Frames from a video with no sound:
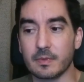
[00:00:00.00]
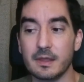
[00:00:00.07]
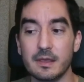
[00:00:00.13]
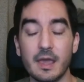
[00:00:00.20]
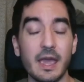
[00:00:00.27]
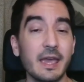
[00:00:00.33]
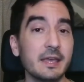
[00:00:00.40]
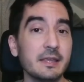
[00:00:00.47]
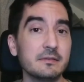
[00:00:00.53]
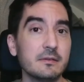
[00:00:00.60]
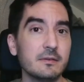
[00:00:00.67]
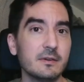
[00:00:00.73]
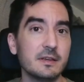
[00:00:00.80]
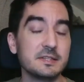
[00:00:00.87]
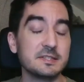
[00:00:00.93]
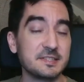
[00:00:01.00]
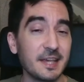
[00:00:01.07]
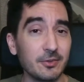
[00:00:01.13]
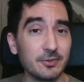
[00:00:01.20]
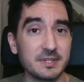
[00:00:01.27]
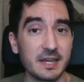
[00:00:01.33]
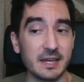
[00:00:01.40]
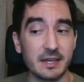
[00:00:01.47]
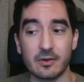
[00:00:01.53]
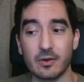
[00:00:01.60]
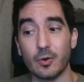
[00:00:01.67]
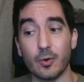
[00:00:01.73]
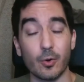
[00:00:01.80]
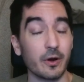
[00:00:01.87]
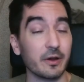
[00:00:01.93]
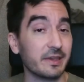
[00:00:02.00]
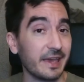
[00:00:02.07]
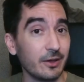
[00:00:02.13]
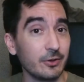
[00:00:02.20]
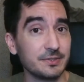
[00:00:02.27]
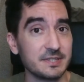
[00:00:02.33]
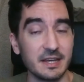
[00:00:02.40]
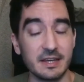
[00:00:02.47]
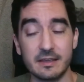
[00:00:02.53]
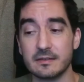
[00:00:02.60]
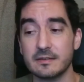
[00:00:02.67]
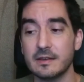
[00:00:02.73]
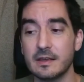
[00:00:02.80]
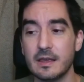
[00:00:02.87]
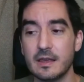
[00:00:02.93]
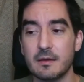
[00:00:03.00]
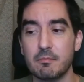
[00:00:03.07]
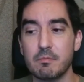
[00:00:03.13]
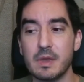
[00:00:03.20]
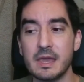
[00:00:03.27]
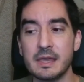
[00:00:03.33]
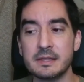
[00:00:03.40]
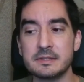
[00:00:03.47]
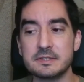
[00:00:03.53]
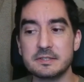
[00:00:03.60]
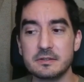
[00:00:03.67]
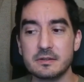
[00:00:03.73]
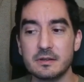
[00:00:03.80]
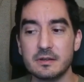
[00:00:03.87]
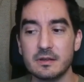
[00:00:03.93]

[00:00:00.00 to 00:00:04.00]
And Celtic or Celtic means